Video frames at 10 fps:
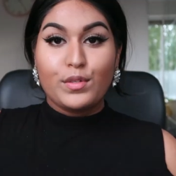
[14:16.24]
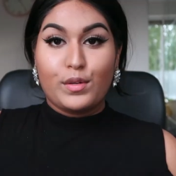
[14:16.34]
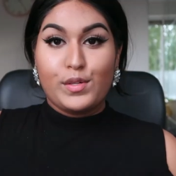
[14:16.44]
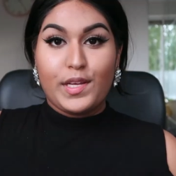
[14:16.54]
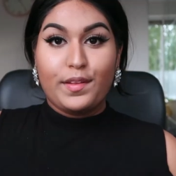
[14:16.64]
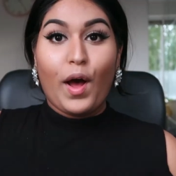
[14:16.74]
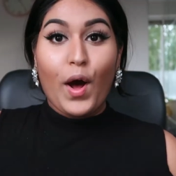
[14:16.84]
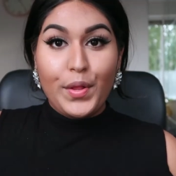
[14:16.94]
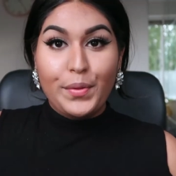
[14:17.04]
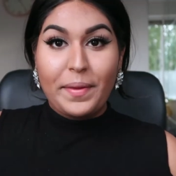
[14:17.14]
So to set
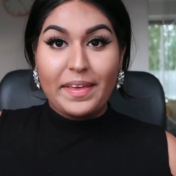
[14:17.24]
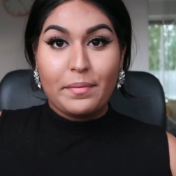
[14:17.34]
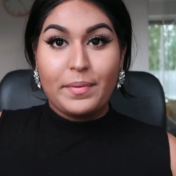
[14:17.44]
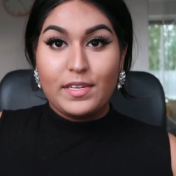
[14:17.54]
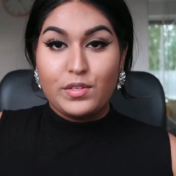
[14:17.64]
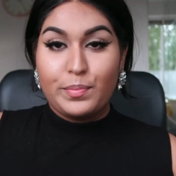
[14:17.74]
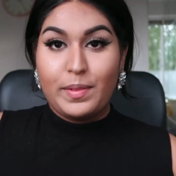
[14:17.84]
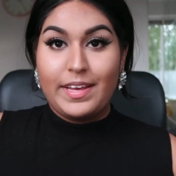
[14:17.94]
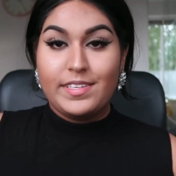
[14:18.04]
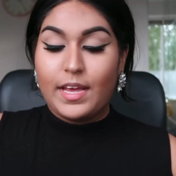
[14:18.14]
all the makeup into
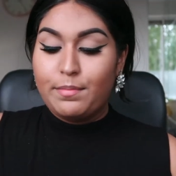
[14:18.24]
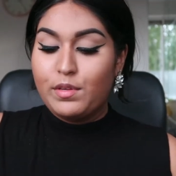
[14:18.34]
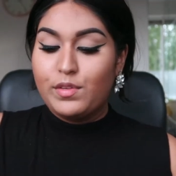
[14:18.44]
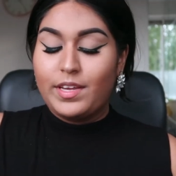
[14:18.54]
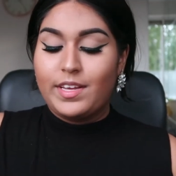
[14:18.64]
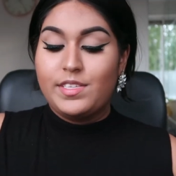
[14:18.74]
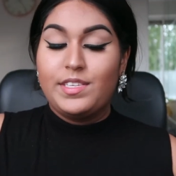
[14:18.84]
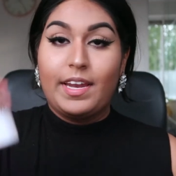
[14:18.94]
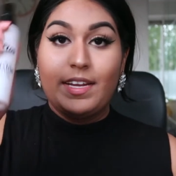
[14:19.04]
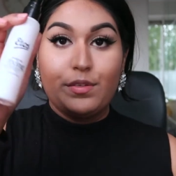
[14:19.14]
place, I'm using a
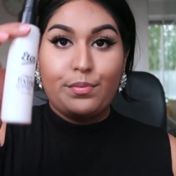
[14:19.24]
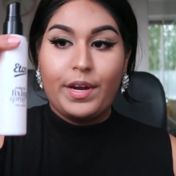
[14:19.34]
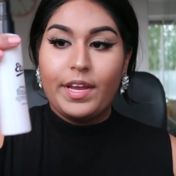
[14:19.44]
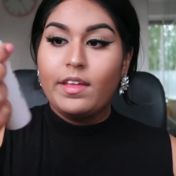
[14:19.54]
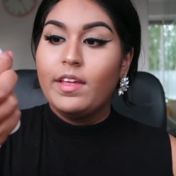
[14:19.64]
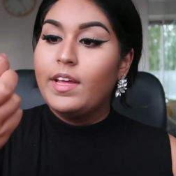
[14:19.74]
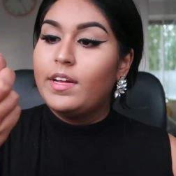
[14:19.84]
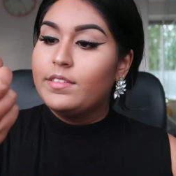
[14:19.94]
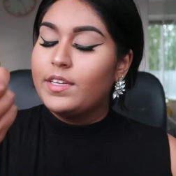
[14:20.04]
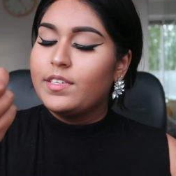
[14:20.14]
setting spray.
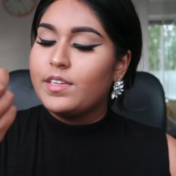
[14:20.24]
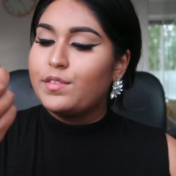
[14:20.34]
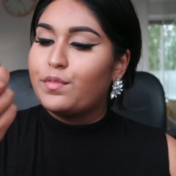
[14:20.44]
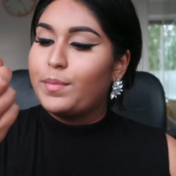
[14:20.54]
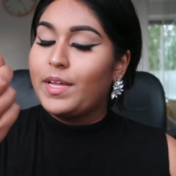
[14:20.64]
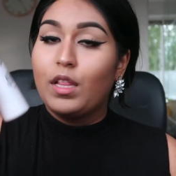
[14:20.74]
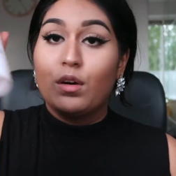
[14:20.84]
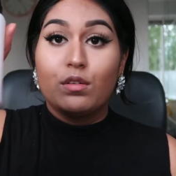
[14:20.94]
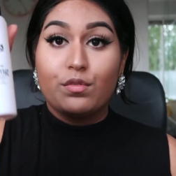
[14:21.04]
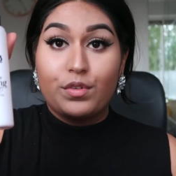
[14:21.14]
This is from a
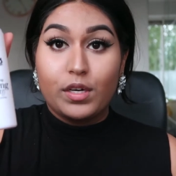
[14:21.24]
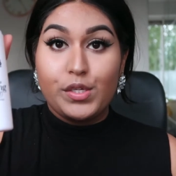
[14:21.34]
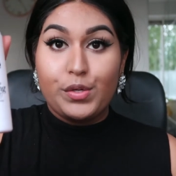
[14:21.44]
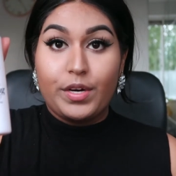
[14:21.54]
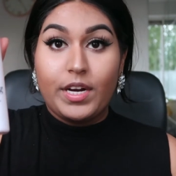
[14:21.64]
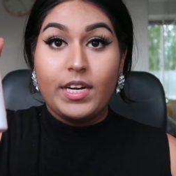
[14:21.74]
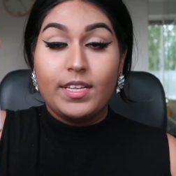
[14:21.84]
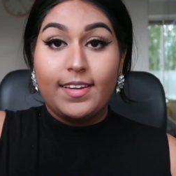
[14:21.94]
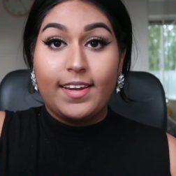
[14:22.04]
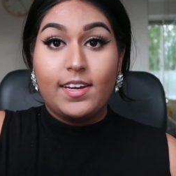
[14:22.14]
local drugstore here in
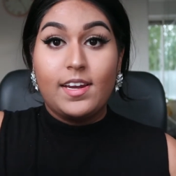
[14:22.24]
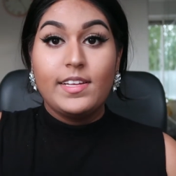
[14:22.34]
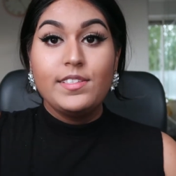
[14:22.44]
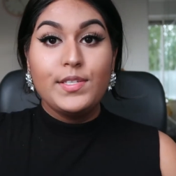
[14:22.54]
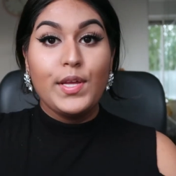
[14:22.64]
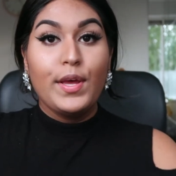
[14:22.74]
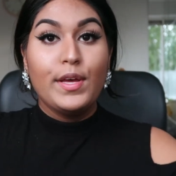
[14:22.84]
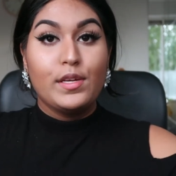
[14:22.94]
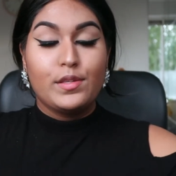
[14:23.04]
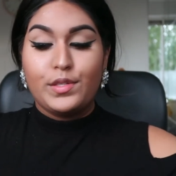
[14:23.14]
the Netherlands.
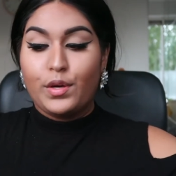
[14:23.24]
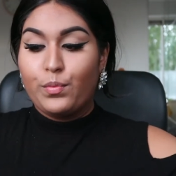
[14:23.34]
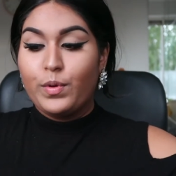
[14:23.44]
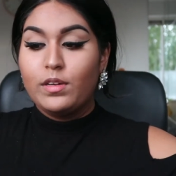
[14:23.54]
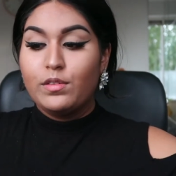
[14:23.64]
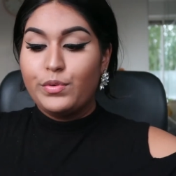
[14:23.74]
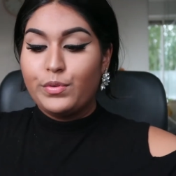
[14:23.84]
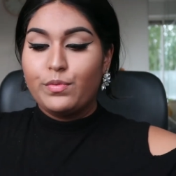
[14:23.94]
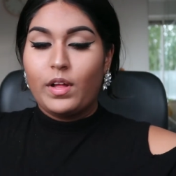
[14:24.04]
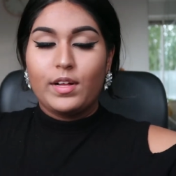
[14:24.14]
So what I'll
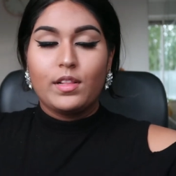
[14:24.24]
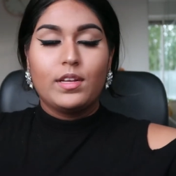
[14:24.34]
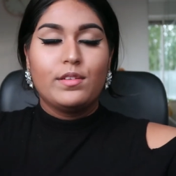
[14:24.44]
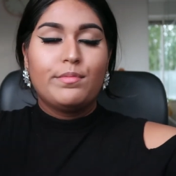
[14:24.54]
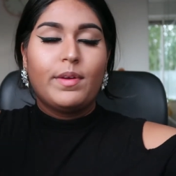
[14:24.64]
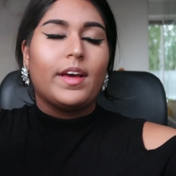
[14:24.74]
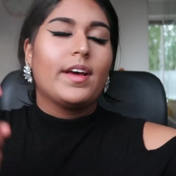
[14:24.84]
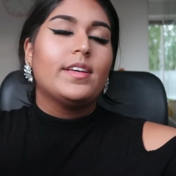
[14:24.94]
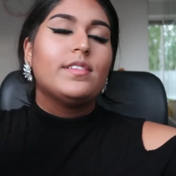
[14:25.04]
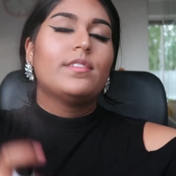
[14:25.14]
do, I'll close my
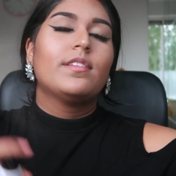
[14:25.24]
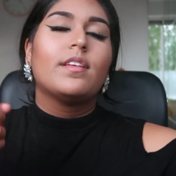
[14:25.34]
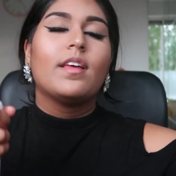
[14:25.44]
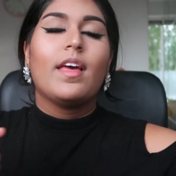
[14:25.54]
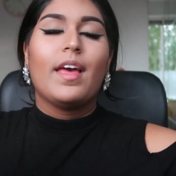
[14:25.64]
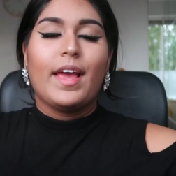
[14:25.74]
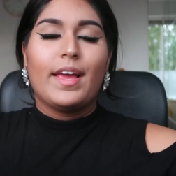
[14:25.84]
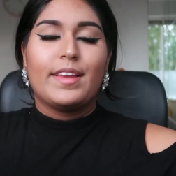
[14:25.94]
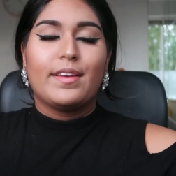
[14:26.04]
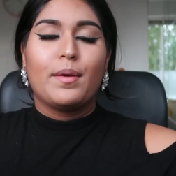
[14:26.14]
eyes
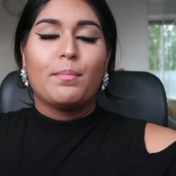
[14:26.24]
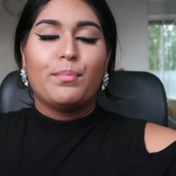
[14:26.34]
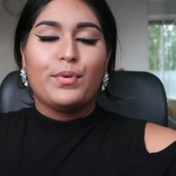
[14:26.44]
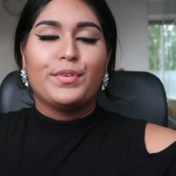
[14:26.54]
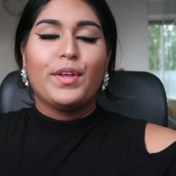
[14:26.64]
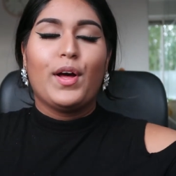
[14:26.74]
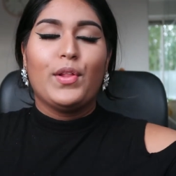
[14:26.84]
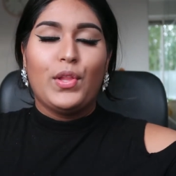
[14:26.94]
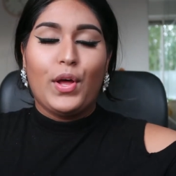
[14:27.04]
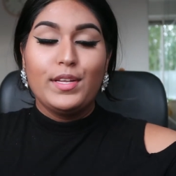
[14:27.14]
and put a
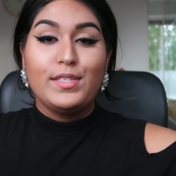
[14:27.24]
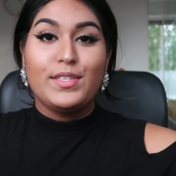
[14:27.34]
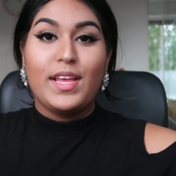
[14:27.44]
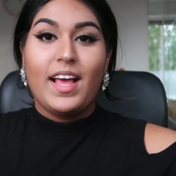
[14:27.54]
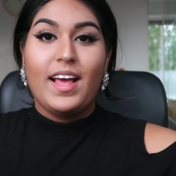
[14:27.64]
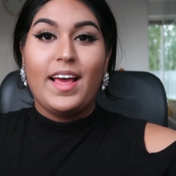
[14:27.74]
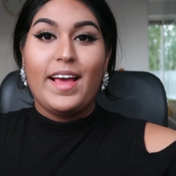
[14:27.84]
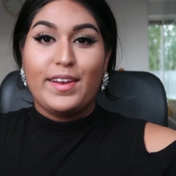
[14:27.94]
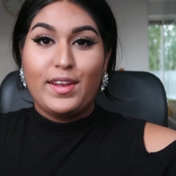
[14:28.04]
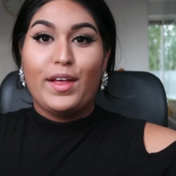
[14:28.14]
lot
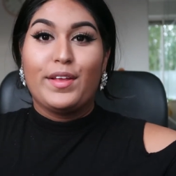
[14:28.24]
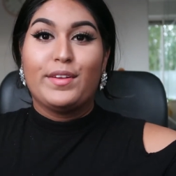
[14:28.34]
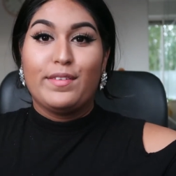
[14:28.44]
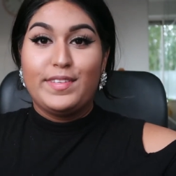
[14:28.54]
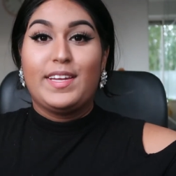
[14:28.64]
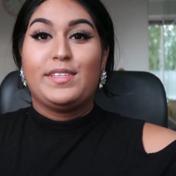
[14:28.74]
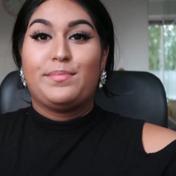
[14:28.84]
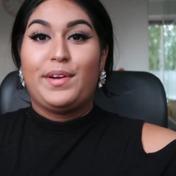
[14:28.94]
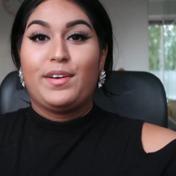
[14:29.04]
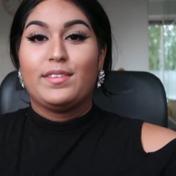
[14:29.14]
and a lot of setting
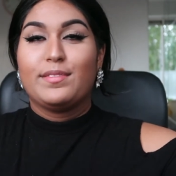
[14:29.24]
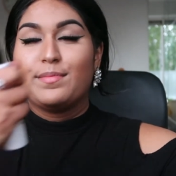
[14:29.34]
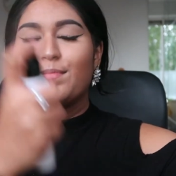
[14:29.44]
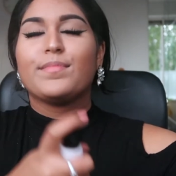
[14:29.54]
spray on.